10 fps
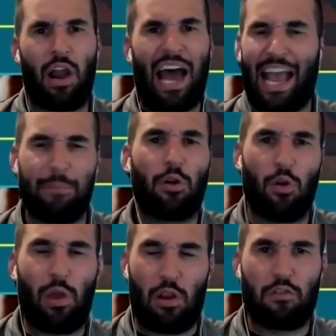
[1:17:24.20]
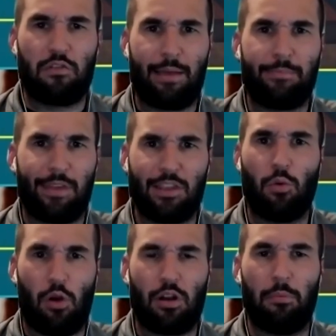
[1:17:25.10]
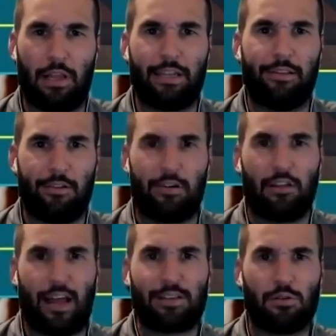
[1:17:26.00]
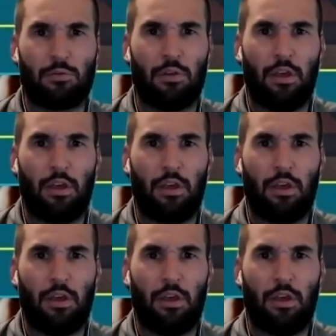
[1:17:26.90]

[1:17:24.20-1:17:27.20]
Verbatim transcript: hyper aware of them than you are in a blended learning classroom